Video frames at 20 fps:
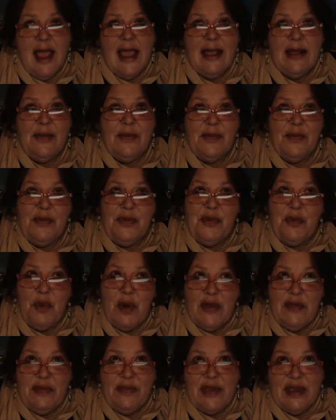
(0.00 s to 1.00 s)
The
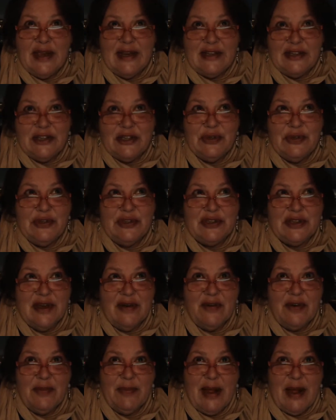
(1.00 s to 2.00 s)
one thing I too
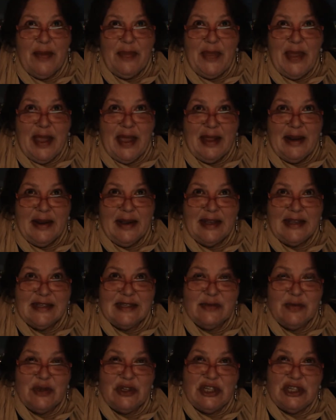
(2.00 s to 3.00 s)
discovered about that is
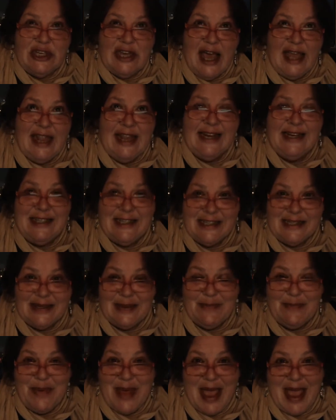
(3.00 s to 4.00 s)
when she got into the
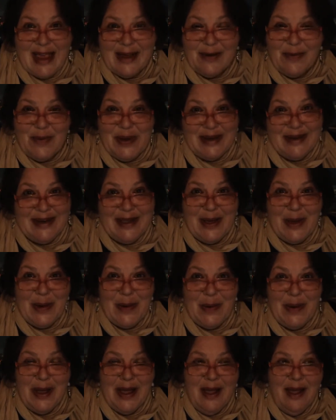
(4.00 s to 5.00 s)
back
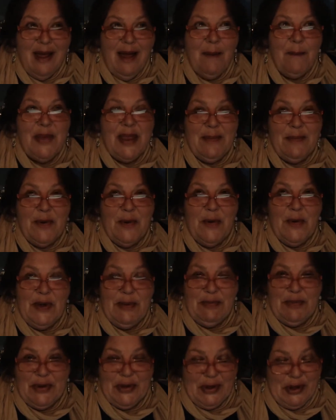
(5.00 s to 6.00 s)
window, people would
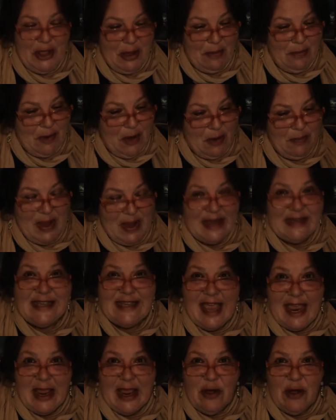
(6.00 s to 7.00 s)
pull up on my
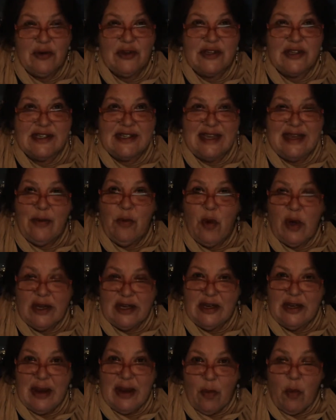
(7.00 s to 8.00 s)
tail to see what
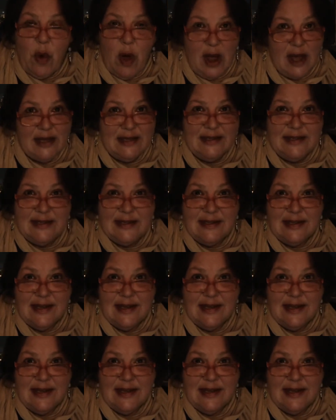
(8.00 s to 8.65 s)
it was